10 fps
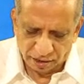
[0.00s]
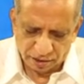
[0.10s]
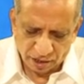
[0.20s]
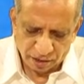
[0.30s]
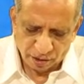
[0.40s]

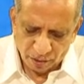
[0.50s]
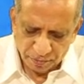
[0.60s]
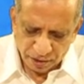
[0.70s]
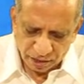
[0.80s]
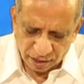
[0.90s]
The
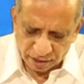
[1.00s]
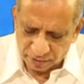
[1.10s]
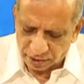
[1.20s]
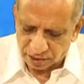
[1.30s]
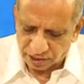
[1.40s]
nominal
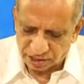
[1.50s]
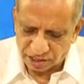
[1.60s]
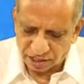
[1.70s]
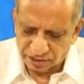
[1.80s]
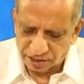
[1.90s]
level is
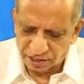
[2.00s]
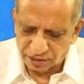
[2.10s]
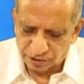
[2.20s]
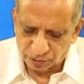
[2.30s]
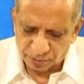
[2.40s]

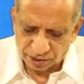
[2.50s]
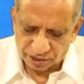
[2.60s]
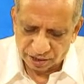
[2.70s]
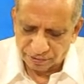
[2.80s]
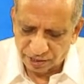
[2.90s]
considered to be
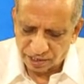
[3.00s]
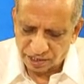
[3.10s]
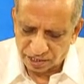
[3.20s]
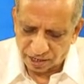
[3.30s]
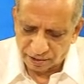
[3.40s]
the
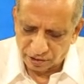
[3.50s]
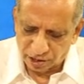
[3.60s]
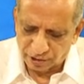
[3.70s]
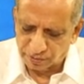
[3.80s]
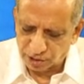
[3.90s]
weakest
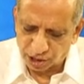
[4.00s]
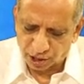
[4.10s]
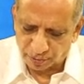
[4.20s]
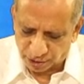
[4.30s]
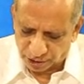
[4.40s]
level of
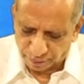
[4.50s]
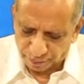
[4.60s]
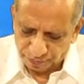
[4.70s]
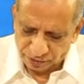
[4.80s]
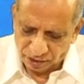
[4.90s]
measurement.
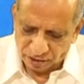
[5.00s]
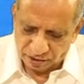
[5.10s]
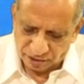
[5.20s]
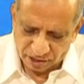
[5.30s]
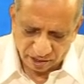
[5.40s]

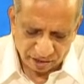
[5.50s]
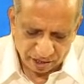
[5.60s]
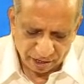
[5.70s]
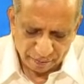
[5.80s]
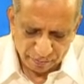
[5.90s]
Here,
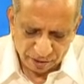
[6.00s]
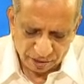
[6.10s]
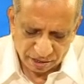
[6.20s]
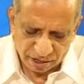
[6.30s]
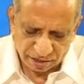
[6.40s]
the
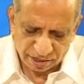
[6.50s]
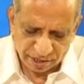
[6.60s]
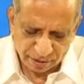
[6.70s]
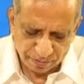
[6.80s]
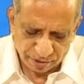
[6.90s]
numbers are
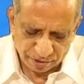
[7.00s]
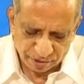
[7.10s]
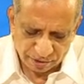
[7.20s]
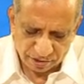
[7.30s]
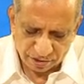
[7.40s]

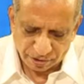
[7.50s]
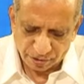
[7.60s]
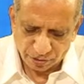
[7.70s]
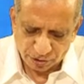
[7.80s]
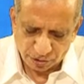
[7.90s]
symbols
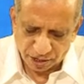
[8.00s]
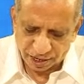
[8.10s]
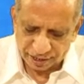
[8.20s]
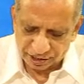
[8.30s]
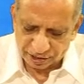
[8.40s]
used to
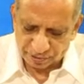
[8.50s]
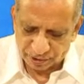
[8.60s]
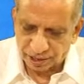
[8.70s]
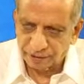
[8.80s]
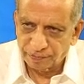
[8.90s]

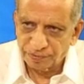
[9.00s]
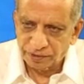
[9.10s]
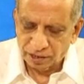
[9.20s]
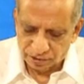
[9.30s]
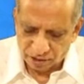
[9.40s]
classify
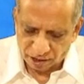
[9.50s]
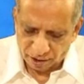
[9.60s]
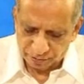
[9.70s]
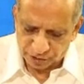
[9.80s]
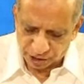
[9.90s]
the
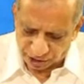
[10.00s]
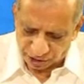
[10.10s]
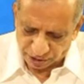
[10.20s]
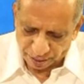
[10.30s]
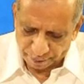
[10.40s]
objects.